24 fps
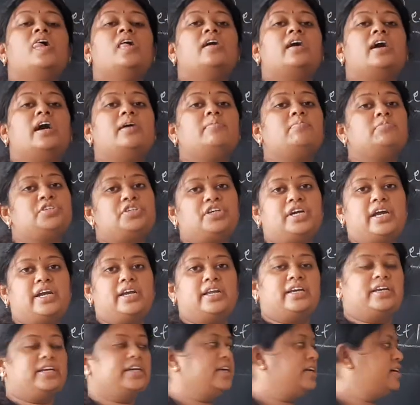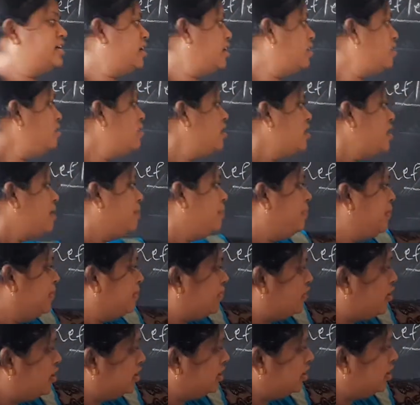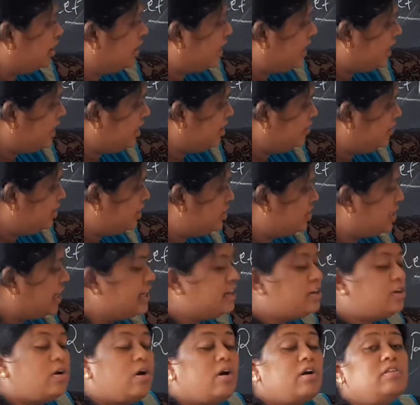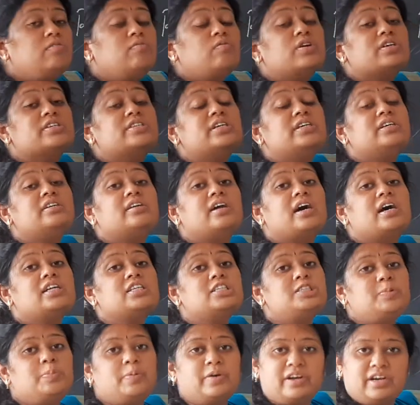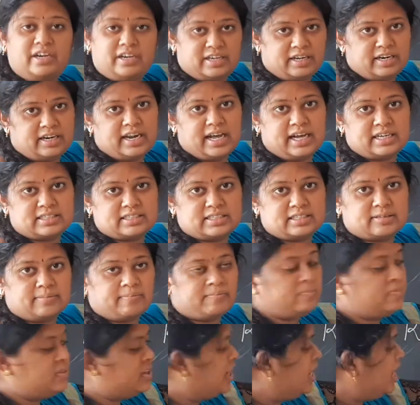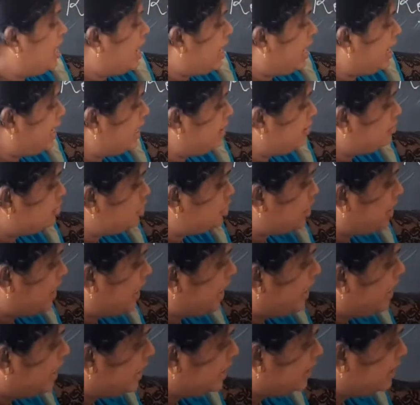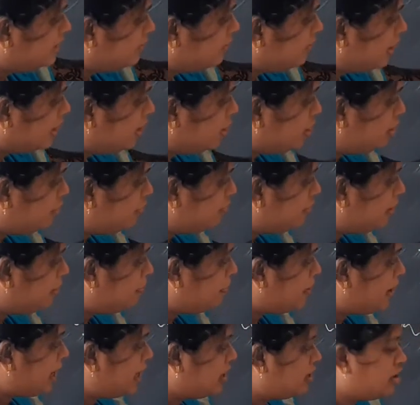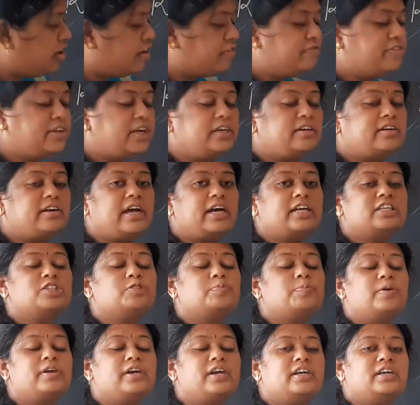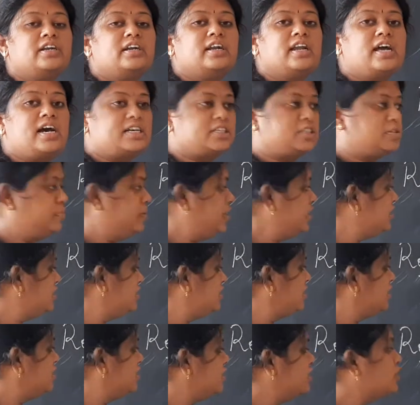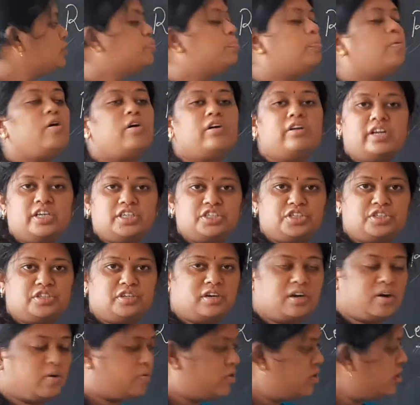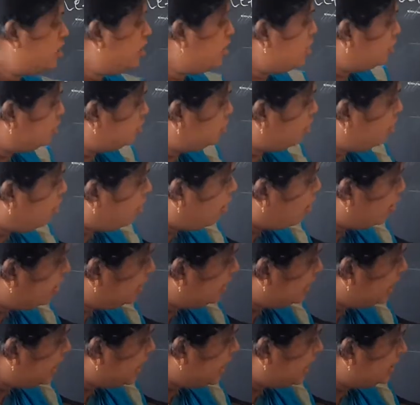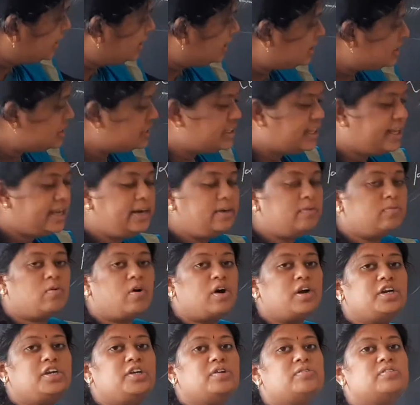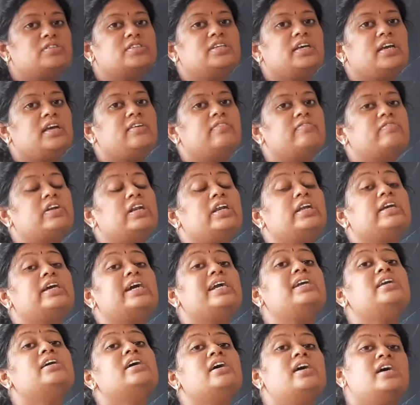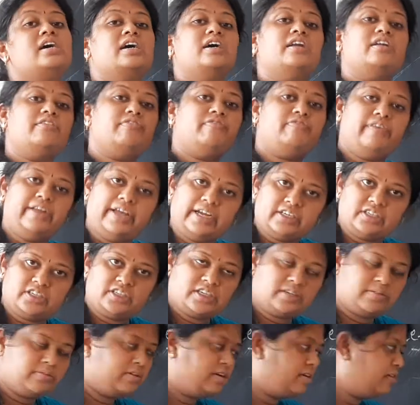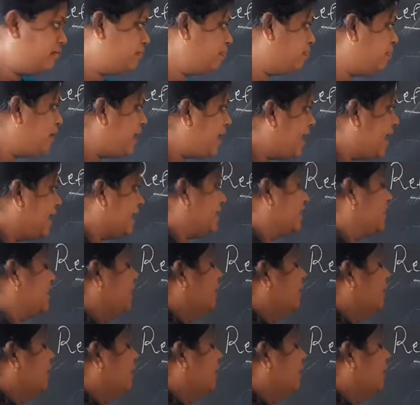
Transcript: I am shading it. Now, before the line which I drawn was a transparent glass. I have shaded one of the part of the transparent glass, means this is polished now. So, on the other side, what you see will get reflected back.